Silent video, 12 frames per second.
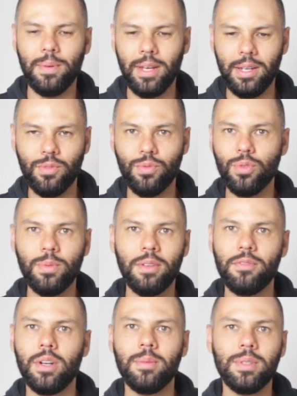a Ruby
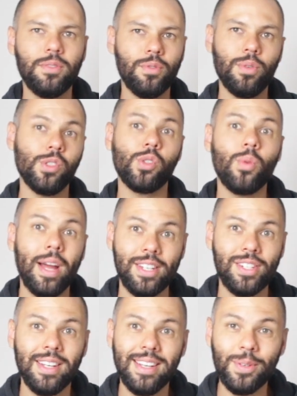environment from
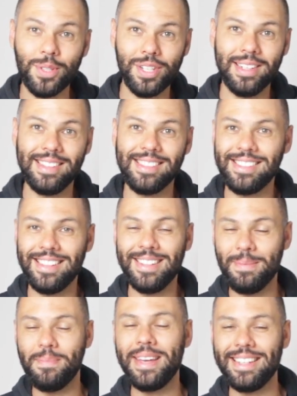scratch, which is
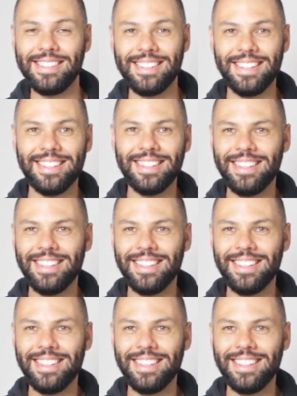amazing.